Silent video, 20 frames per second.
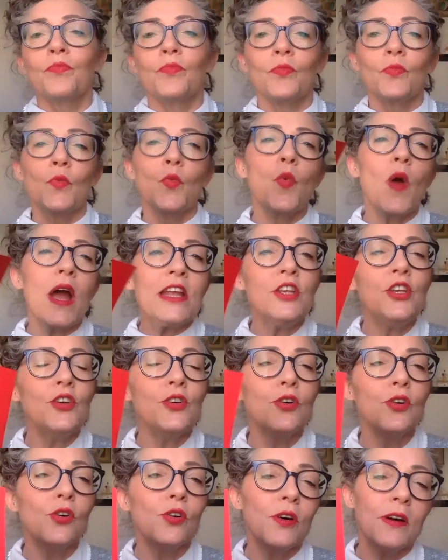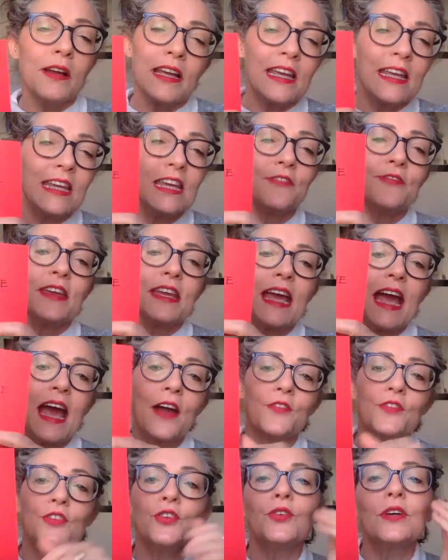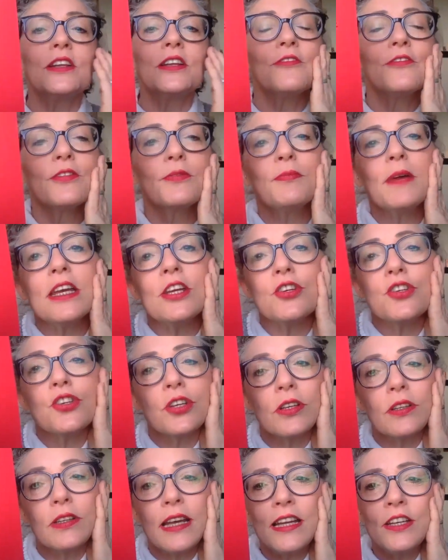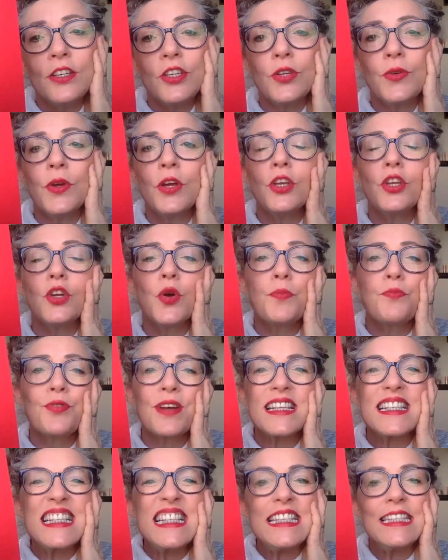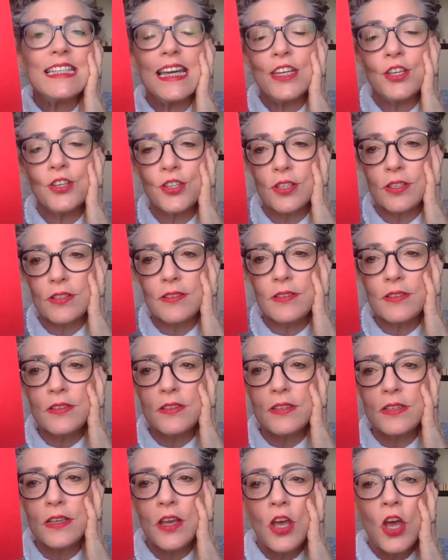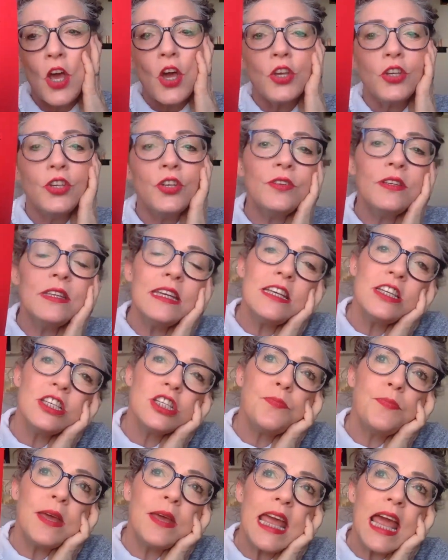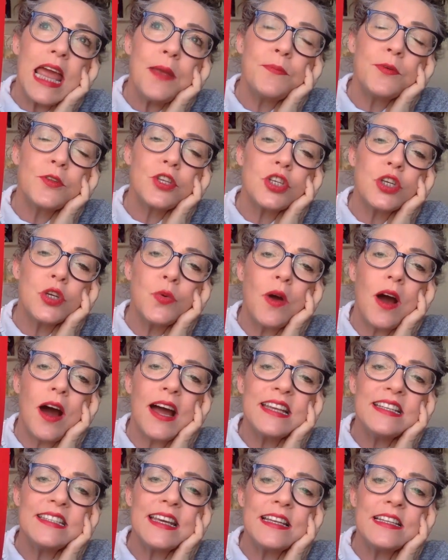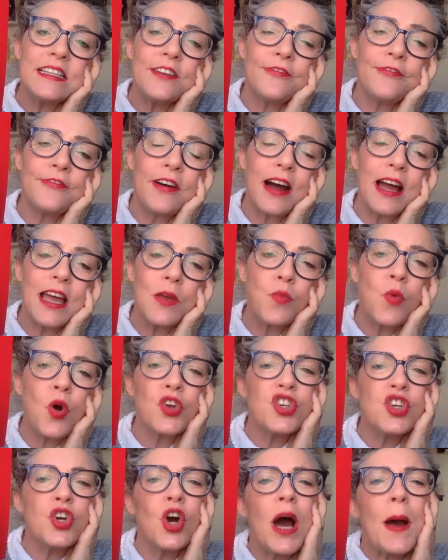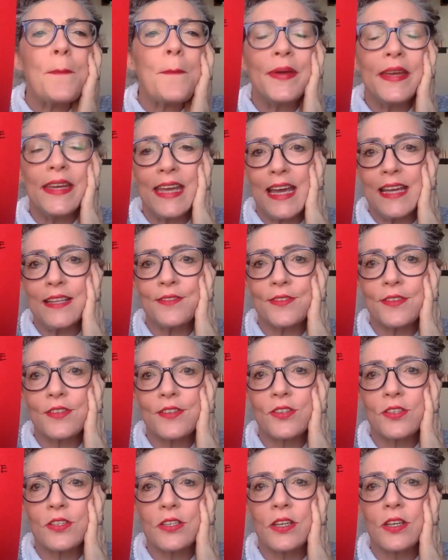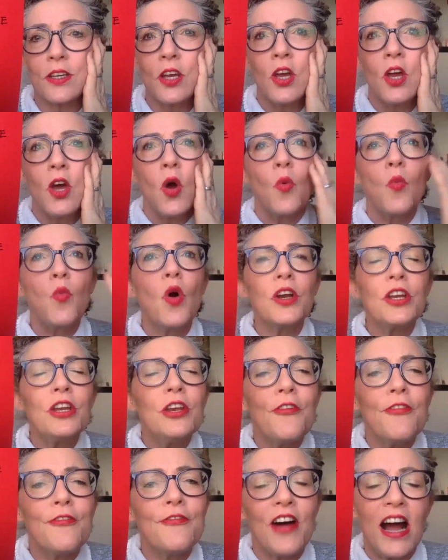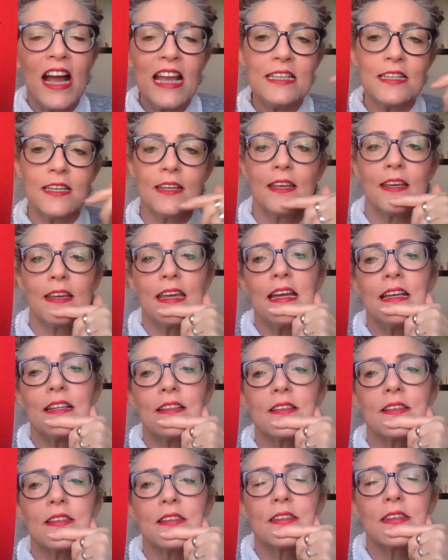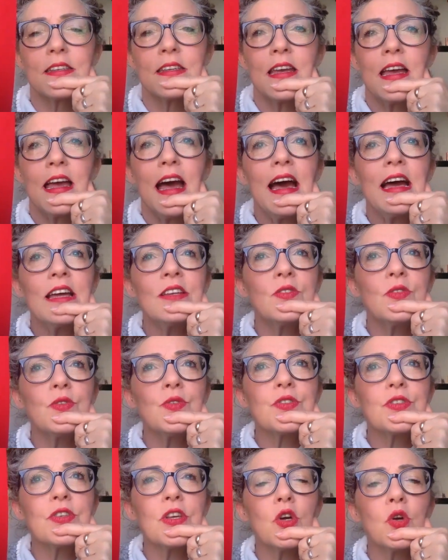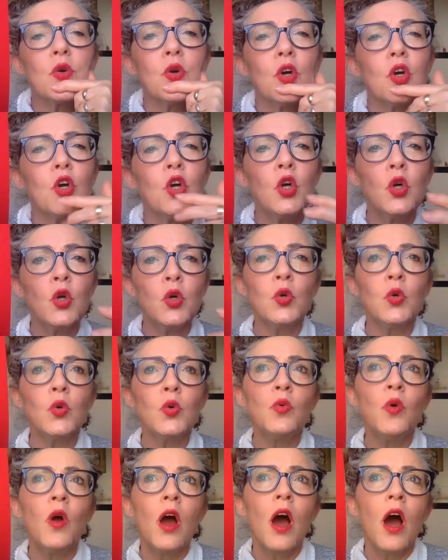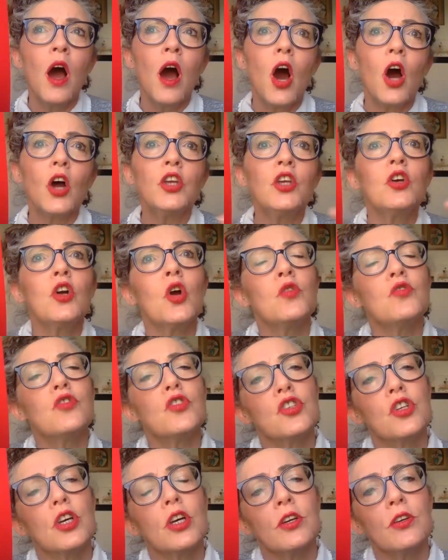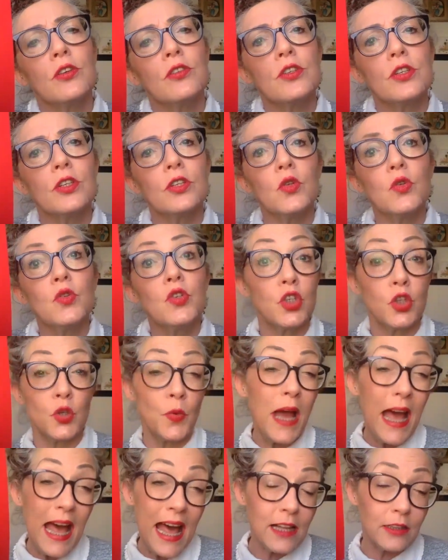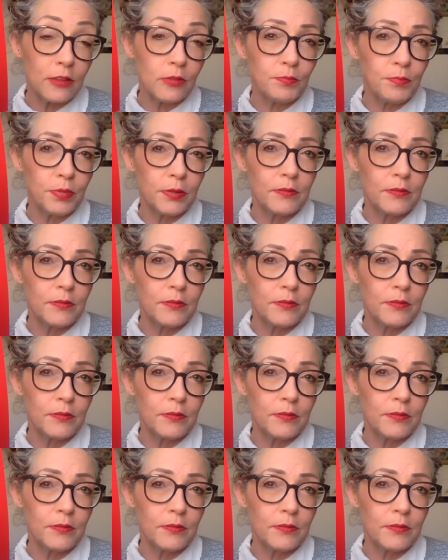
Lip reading: when you're giving out your information and doing your presentations, you need to be able to identify what you're up against. What are you fighting against? And also, who are you going to turn to help?